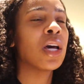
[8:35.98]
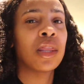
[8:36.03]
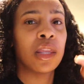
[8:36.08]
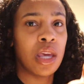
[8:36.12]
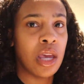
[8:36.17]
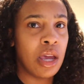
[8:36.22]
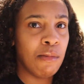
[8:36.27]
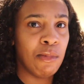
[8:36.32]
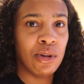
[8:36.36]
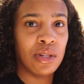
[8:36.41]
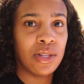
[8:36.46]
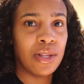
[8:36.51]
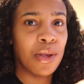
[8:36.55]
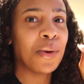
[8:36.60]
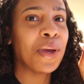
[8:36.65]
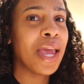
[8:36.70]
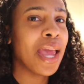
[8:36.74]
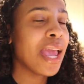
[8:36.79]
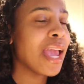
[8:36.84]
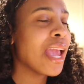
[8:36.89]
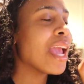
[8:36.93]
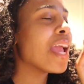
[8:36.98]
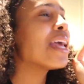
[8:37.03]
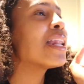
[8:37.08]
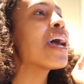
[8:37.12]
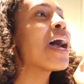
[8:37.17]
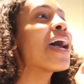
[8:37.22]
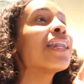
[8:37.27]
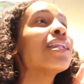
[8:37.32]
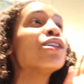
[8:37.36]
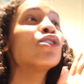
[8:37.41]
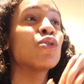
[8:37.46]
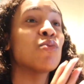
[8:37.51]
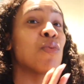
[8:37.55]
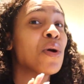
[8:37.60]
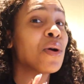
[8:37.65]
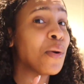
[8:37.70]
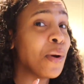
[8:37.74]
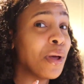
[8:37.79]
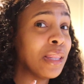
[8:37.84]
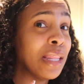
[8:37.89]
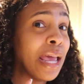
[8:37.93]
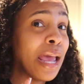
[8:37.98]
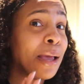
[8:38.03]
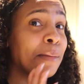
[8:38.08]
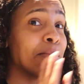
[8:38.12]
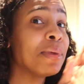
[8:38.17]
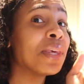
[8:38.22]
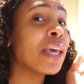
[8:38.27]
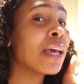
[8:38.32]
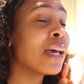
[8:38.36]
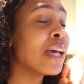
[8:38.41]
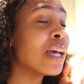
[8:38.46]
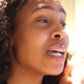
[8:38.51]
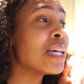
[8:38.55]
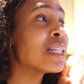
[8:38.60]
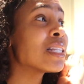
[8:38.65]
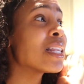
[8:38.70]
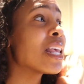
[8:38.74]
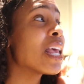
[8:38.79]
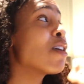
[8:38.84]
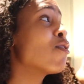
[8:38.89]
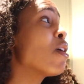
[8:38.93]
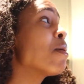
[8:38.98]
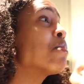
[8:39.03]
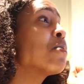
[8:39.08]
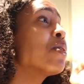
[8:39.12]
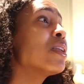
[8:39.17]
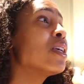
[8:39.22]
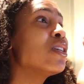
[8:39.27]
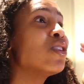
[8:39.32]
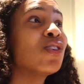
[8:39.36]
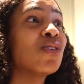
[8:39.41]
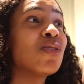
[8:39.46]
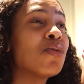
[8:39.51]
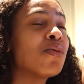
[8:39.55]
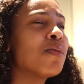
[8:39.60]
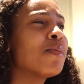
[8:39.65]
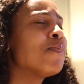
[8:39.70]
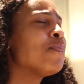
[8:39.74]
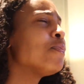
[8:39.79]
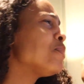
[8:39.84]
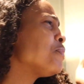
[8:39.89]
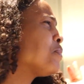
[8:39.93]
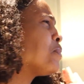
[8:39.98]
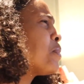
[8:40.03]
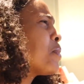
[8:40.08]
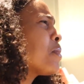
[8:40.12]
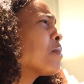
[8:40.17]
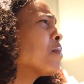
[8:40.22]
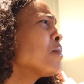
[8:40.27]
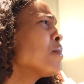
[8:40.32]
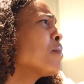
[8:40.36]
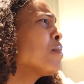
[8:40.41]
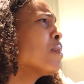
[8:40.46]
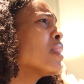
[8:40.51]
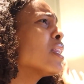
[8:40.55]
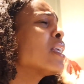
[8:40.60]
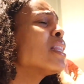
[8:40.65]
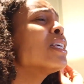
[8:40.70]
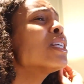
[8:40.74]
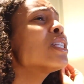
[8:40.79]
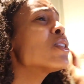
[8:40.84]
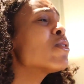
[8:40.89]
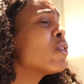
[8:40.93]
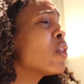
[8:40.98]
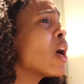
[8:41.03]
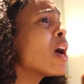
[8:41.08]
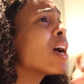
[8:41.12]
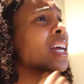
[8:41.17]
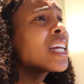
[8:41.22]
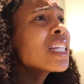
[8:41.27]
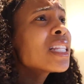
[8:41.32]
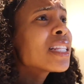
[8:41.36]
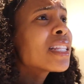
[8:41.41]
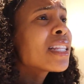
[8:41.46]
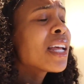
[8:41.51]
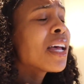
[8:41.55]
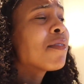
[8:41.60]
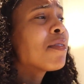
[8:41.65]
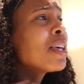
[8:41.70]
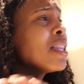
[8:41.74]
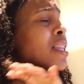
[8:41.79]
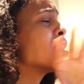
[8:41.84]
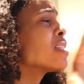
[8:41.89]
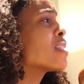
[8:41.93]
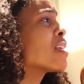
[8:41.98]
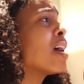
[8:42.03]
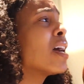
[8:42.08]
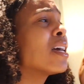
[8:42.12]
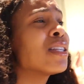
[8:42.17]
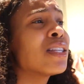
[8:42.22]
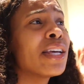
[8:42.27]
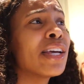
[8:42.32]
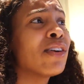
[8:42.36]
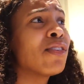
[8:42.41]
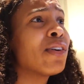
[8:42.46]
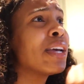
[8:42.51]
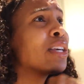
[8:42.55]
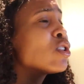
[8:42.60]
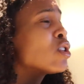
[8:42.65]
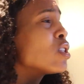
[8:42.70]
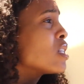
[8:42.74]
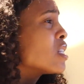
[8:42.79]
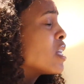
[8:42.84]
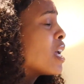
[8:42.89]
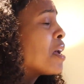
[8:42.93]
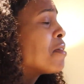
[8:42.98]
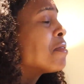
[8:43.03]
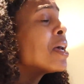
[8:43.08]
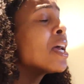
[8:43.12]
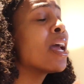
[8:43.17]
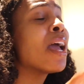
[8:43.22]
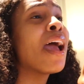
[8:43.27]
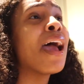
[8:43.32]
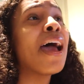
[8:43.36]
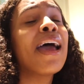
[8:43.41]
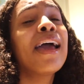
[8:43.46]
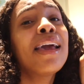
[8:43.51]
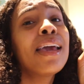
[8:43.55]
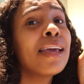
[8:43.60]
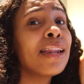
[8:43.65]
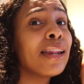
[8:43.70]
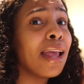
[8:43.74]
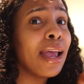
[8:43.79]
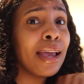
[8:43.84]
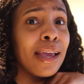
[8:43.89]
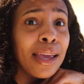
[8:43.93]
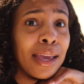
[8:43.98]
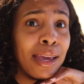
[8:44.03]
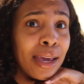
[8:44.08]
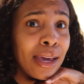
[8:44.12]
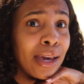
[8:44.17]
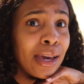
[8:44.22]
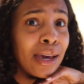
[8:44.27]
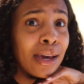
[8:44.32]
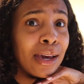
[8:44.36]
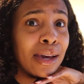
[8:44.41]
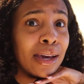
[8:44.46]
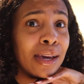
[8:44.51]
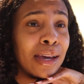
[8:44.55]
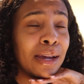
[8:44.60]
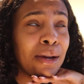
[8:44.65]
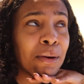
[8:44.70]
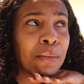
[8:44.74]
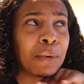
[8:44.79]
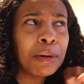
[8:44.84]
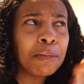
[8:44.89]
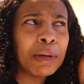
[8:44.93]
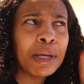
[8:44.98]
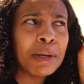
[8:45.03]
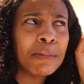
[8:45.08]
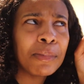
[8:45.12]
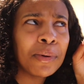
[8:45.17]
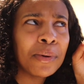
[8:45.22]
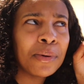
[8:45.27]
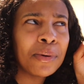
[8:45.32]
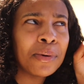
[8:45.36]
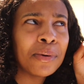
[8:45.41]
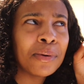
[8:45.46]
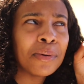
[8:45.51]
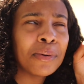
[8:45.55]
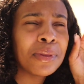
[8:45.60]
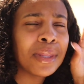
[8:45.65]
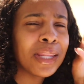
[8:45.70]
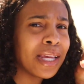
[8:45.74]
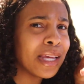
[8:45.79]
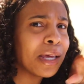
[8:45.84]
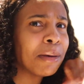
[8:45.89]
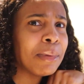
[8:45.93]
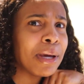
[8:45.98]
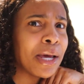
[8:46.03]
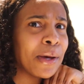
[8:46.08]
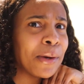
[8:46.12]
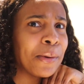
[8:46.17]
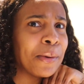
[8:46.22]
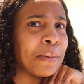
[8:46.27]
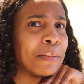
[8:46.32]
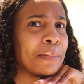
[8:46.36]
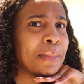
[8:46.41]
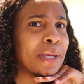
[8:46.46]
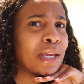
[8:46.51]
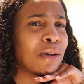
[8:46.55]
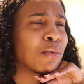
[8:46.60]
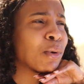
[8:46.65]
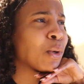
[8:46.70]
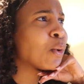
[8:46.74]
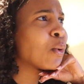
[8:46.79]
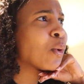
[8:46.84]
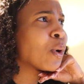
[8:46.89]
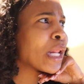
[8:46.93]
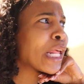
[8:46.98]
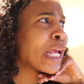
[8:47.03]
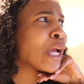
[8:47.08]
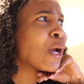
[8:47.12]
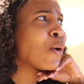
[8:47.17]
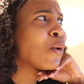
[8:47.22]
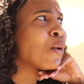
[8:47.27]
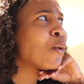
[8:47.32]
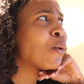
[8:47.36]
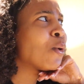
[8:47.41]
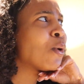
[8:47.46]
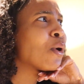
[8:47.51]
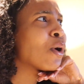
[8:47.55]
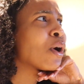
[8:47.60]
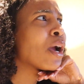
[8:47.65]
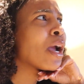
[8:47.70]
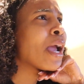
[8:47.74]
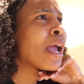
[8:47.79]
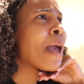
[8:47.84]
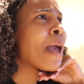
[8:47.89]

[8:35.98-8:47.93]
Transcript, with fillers: cut the cameras, okay? And I need to work on that, because if I'm gonna do this vlogging stuff and this content creation stuff, I cannot care what people think about me recording or